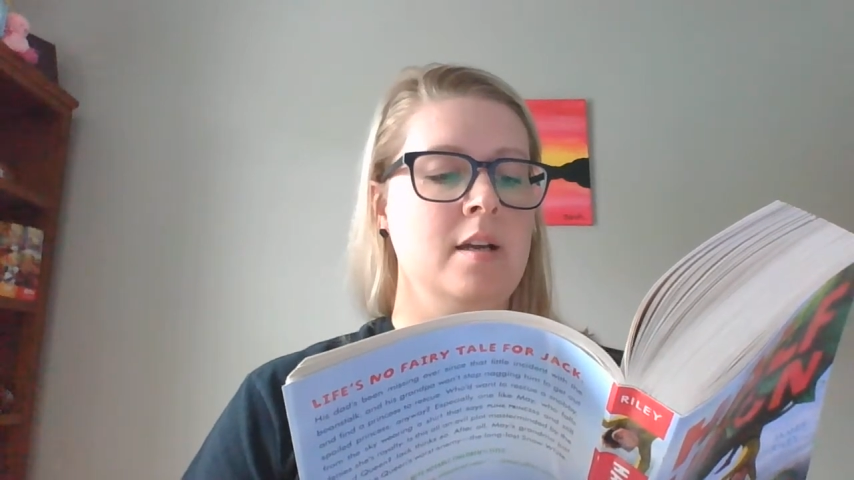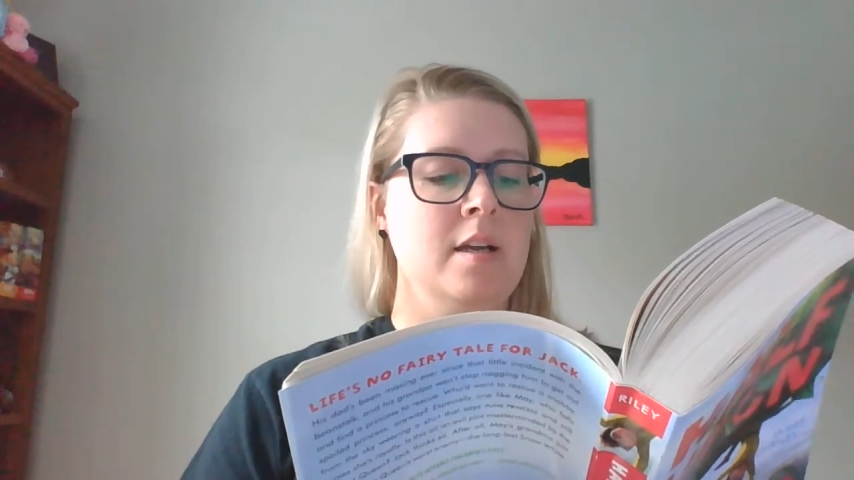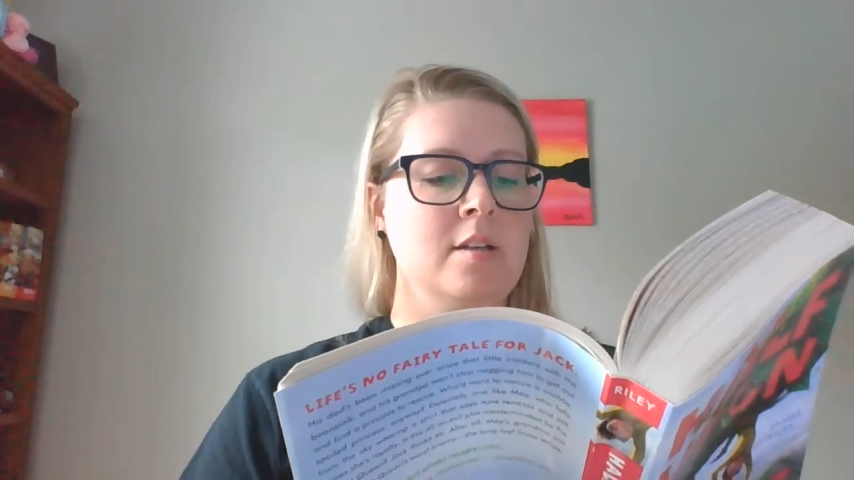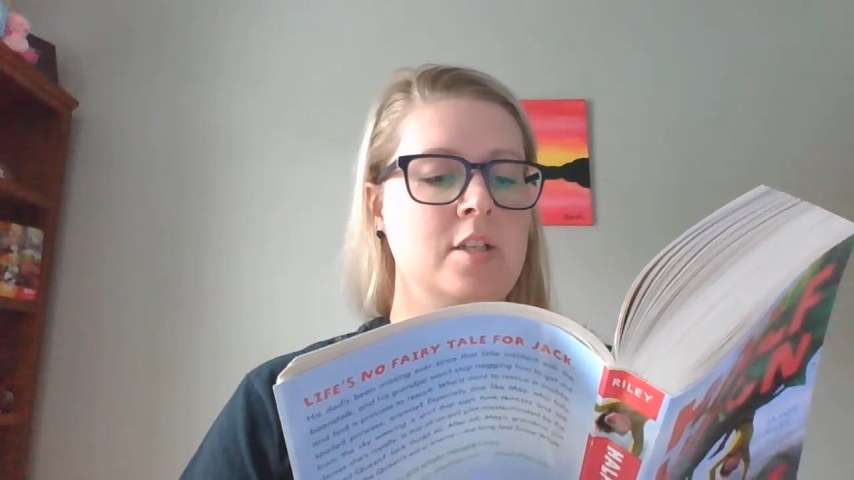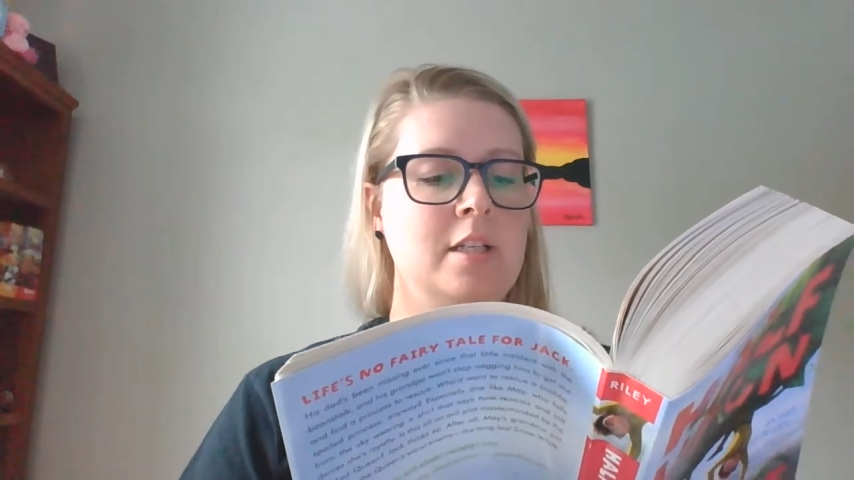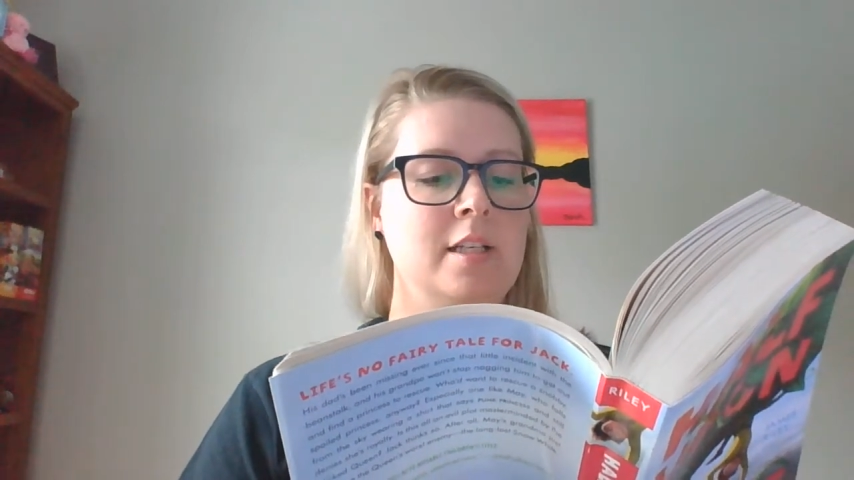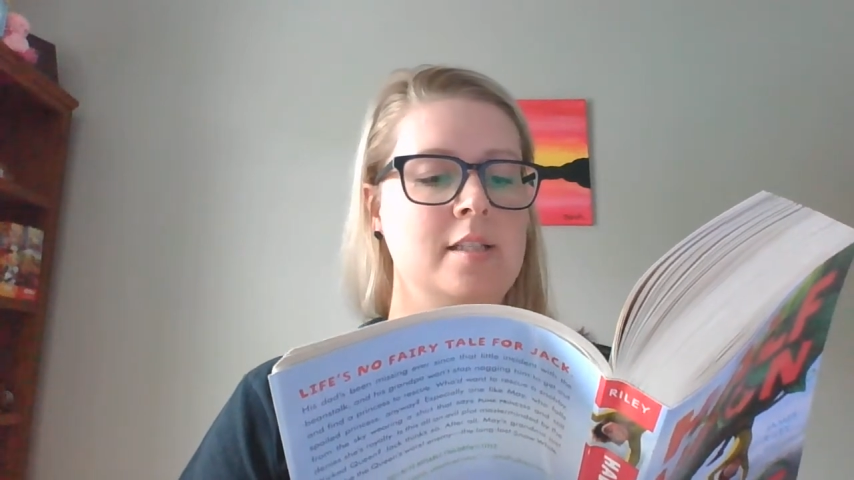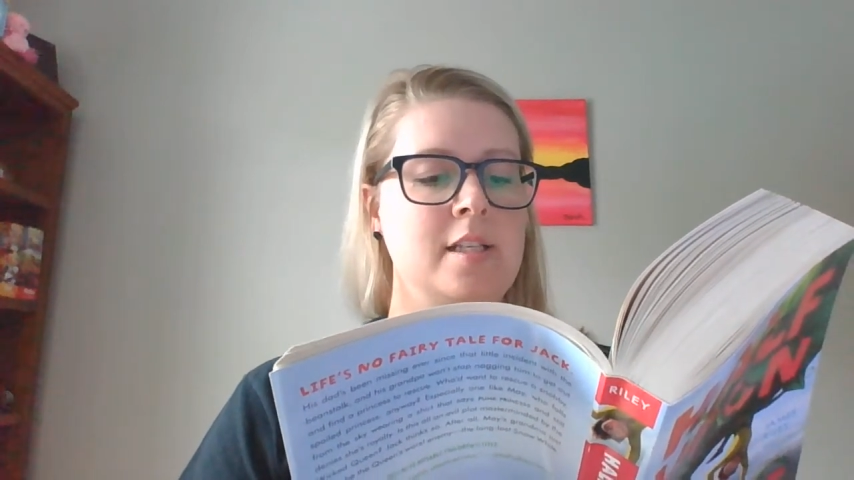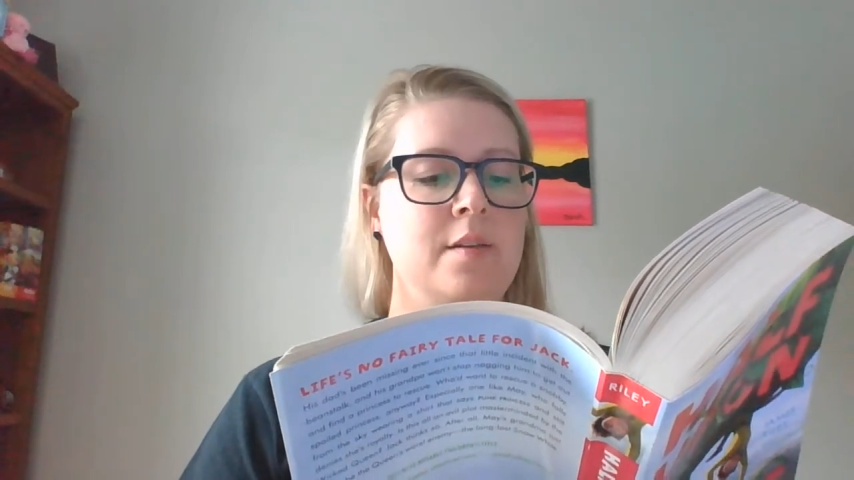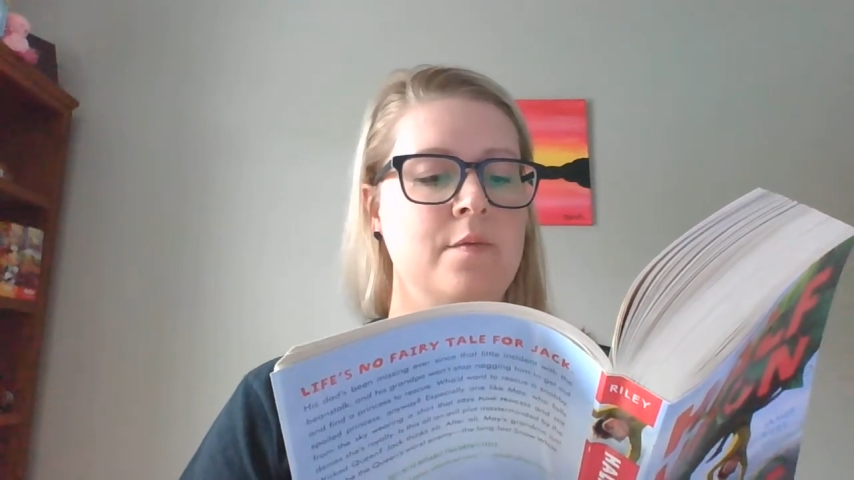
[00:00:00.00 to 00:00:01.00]
She
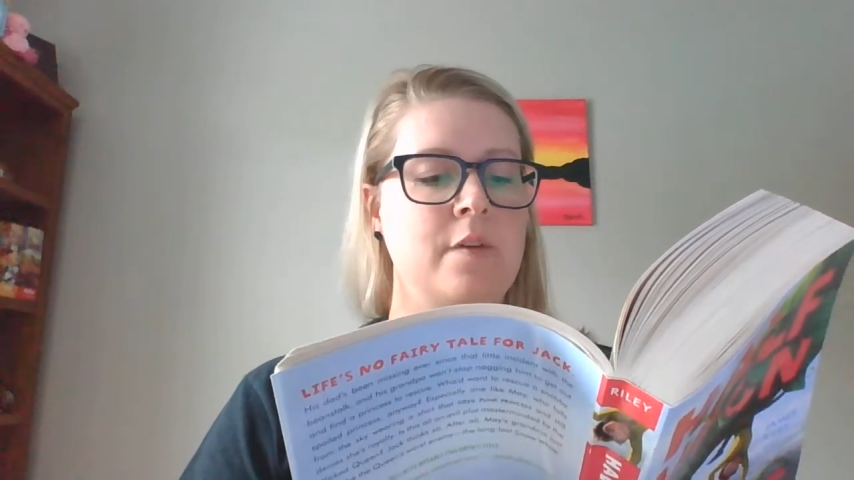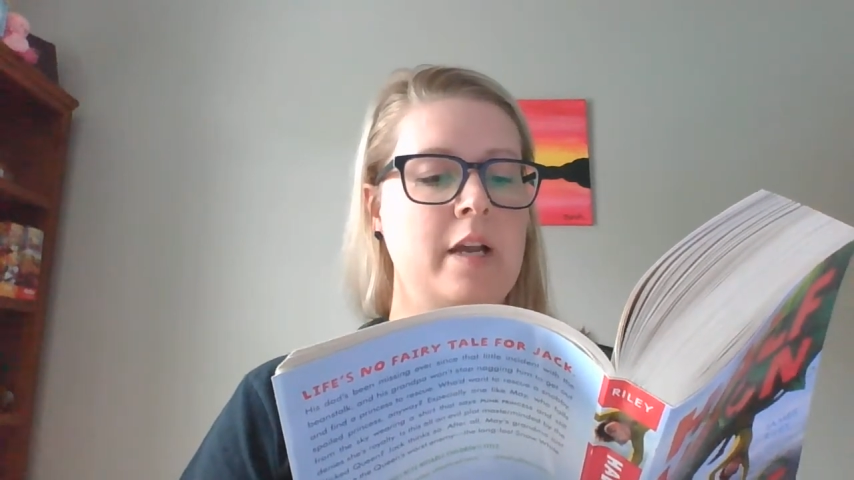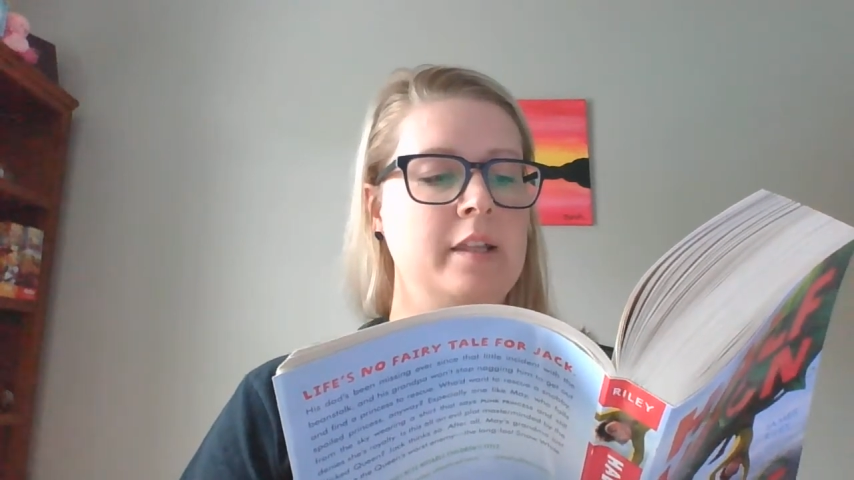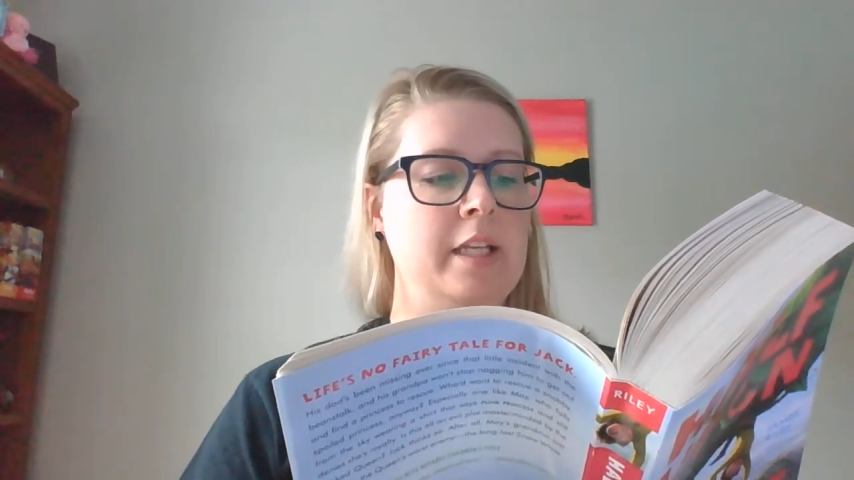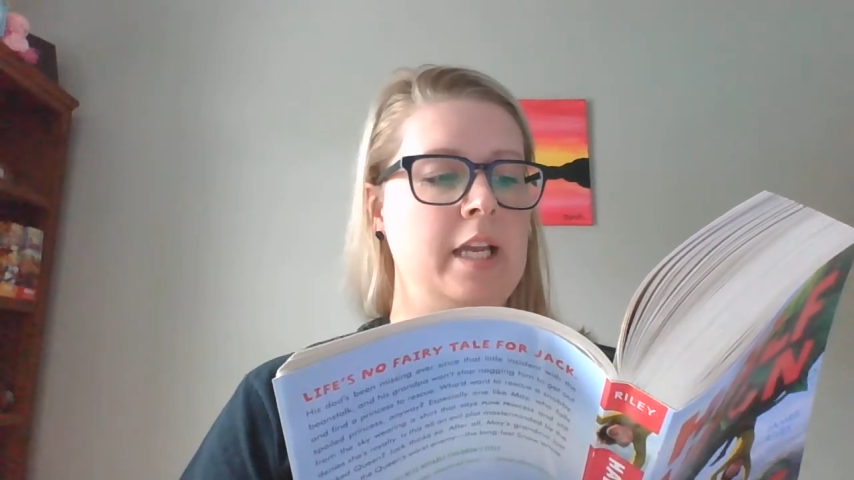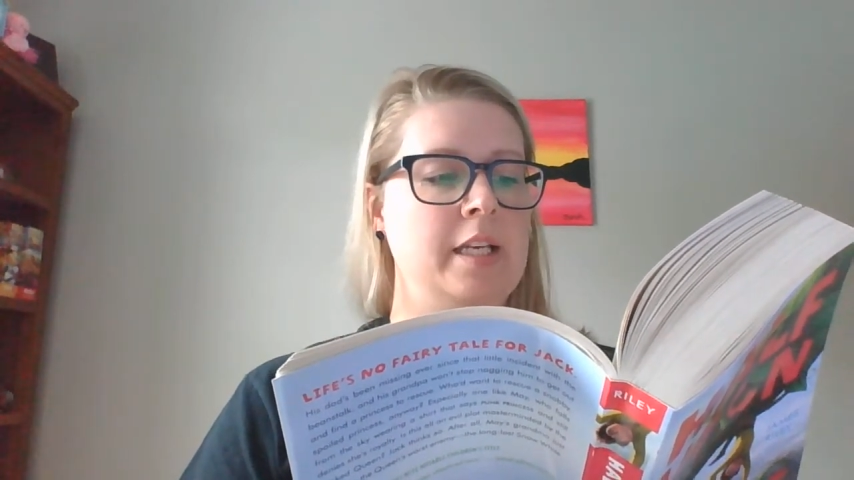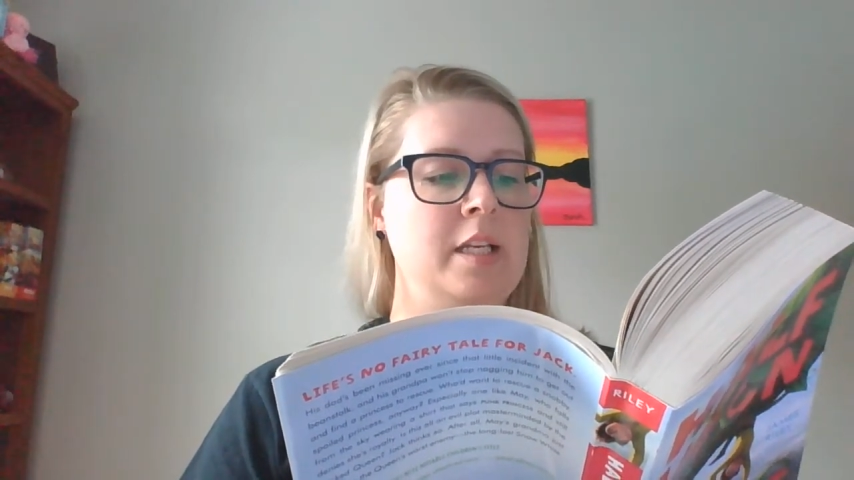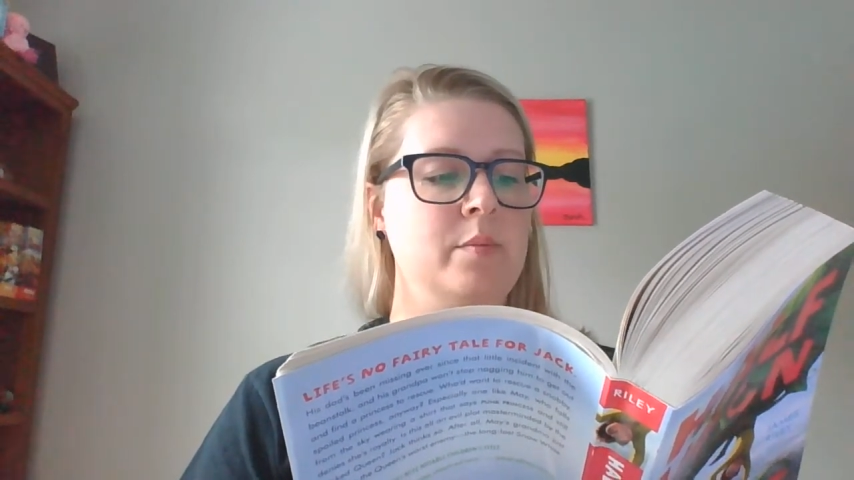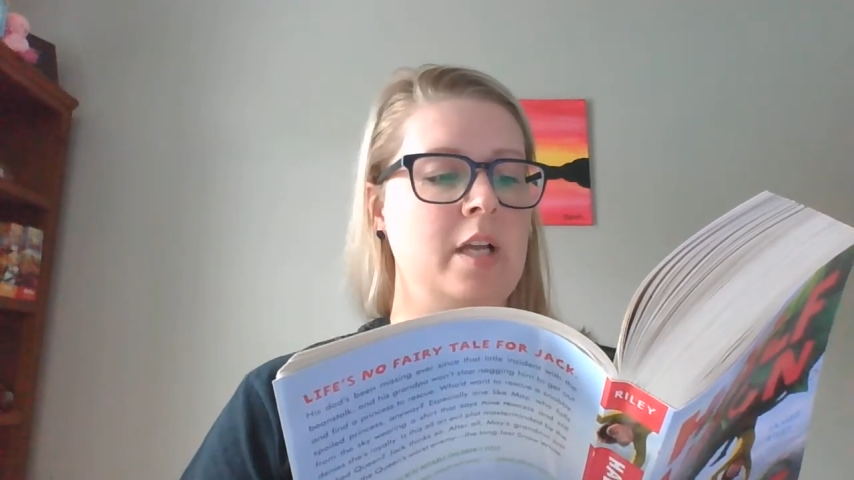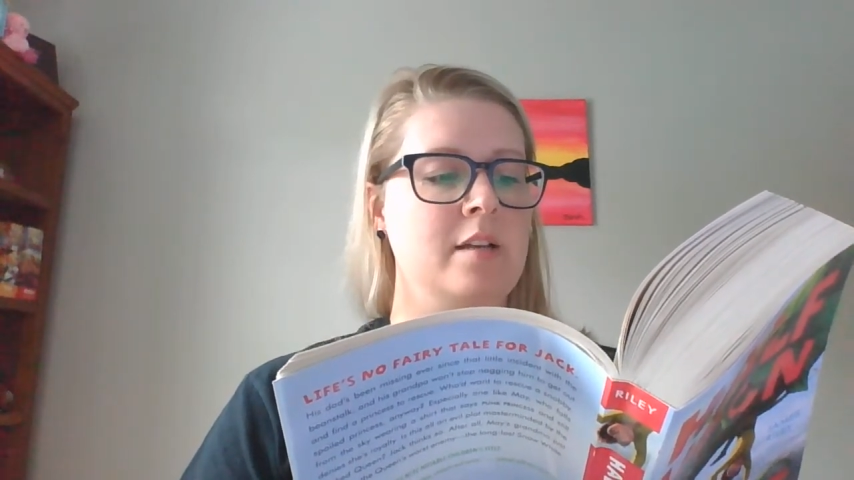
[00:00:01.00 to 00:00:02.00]
glanced at him fondly, and
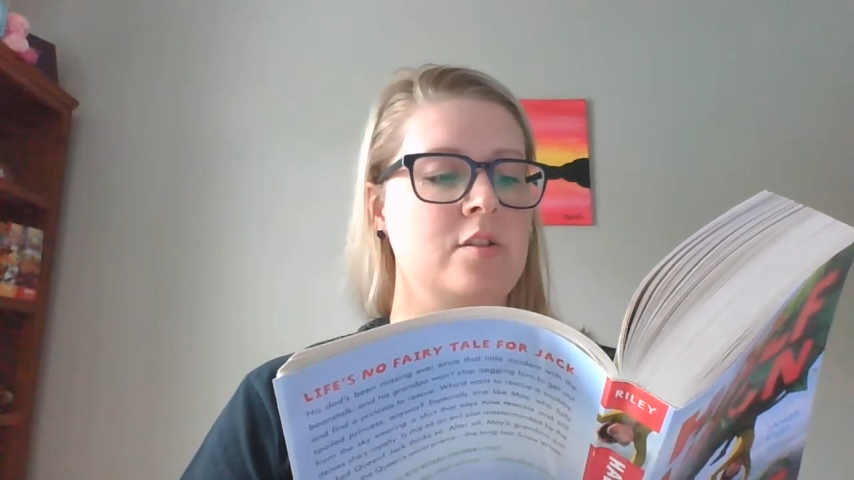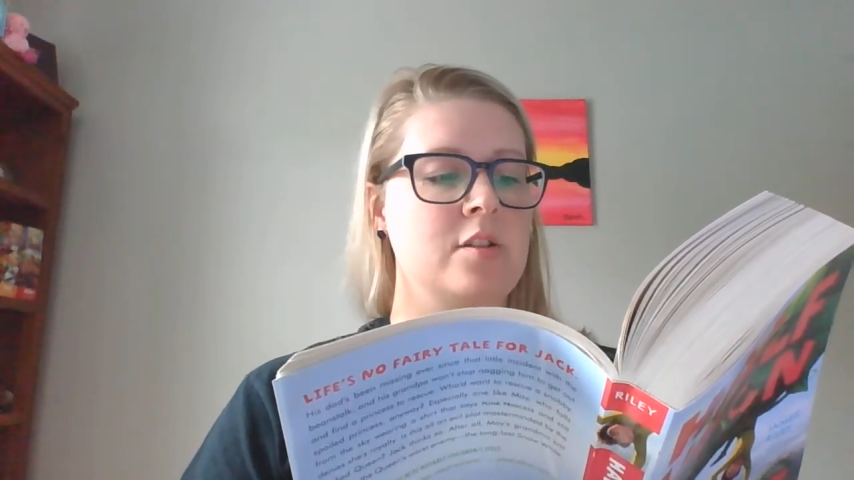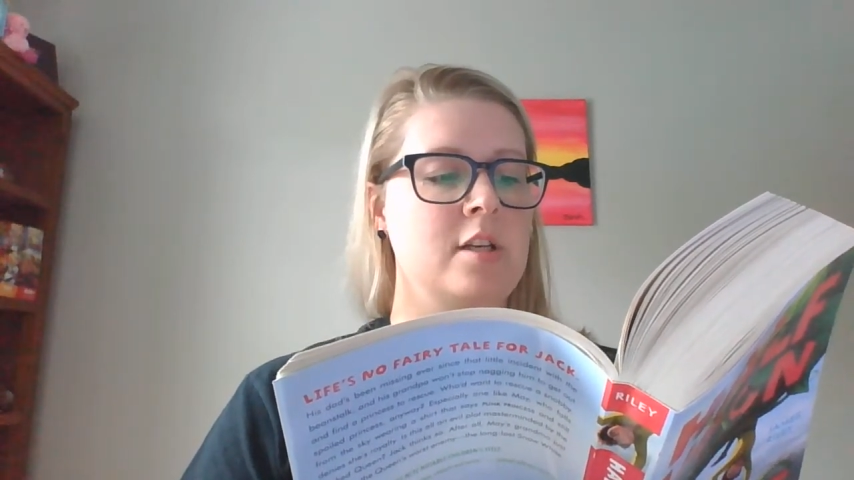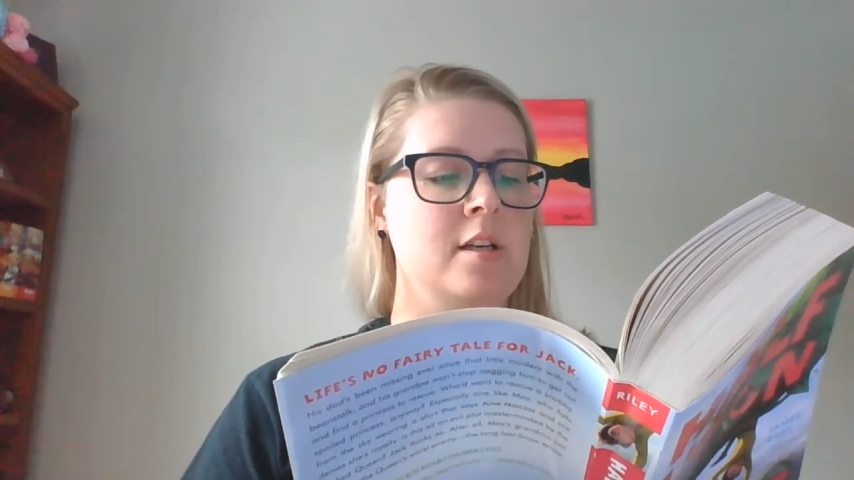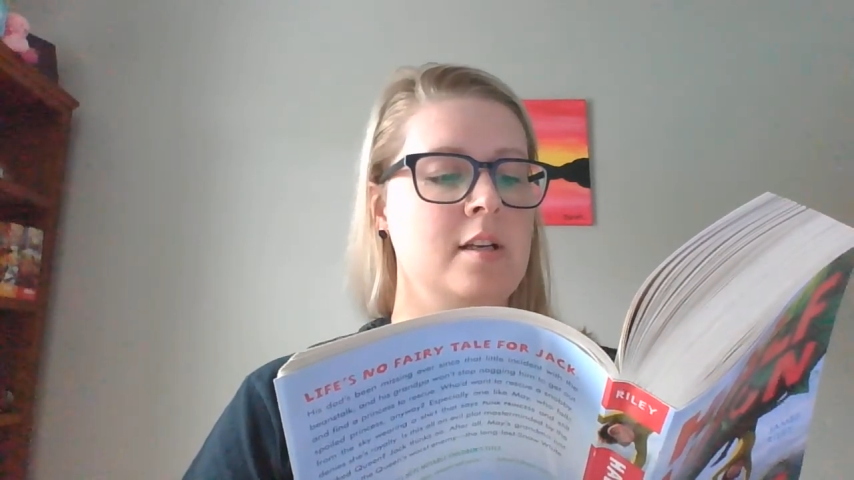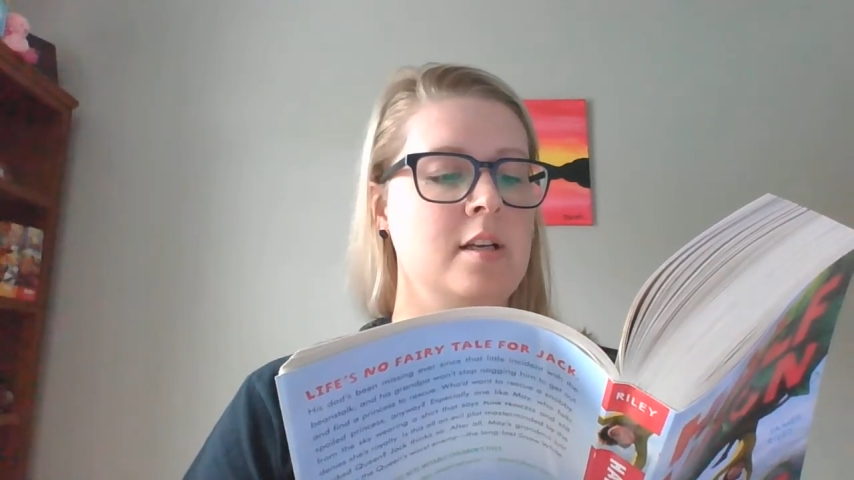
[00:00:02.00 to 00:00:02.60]
he blushed.